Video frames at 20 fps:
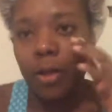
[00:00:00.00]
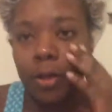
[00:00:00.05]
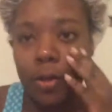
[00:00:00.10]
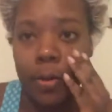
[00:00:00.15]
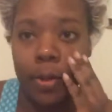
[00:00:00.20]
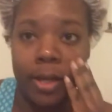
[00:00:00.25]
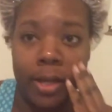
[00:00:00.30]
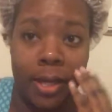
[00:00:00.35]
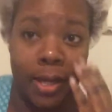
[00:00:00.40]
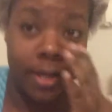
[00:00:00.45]

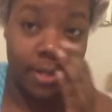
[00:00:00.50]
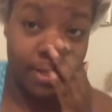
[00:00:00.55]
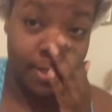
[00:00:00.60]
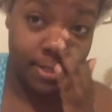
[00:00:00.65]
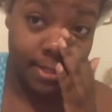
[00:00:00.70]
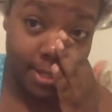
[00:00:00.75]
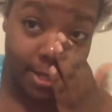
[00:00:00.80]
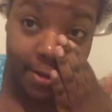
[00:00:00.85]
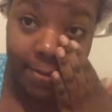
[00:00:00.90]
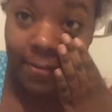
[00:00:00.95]
Okay, I had to
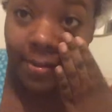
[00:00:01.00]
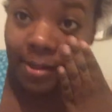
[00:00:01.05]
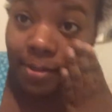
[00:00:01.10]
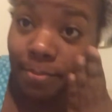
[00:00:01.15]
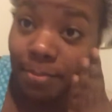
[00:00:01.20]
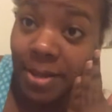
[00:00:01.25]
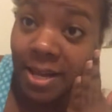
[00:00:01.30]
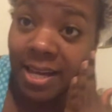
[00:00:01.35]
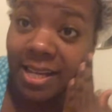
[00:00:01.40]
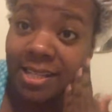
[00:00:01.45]
take off that
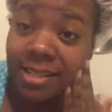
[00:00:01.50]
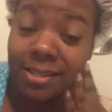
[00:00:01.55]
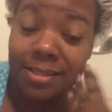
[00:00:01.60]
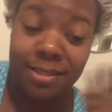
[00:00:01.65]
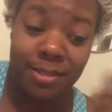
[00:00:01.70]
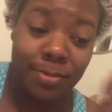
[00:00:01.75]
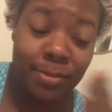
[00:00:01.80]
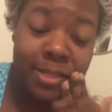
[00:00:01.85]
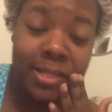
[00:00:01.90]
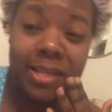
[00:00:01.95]
mask
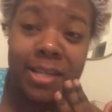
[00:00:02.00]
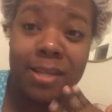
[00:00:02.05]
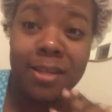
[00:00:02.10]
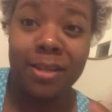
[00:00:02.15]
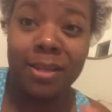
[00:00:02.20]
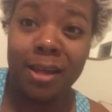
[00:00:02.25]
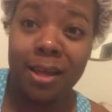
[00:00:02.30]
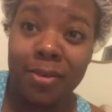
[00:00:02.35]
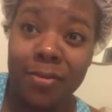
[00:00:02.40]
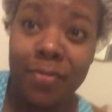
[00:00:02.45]
because it was
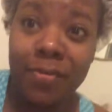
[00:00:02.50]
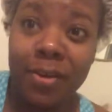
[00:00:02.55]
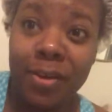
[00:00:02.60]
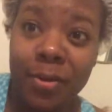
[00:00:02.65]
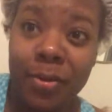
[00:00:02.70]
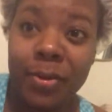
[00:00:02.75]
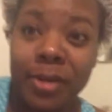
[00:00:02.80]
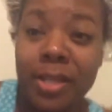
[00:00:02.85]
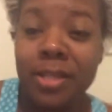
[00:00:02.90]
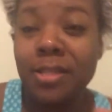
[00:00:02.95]
getting like
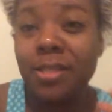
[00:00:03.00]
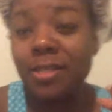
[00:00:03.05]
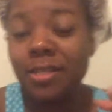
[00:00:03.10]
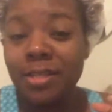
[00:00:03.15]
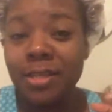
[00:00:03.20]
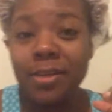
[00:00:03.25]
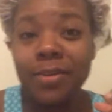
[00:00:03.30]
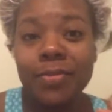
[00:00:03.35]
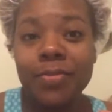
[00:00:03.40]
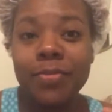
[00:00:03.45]
very
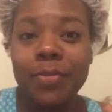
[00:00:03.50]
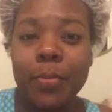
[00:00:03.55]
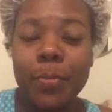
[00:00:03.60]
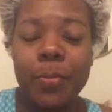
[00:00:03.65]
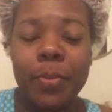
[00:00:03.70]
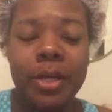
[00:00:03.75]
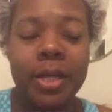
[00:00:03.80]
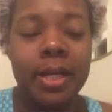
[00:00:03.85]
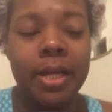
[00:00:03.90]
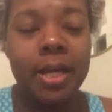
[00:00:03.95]
stiff,
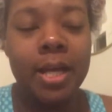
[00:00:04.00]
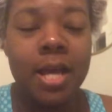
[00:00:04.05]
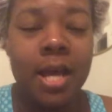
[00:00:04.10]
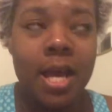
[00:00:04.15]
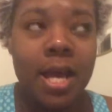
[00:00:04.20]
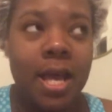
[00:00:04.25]
but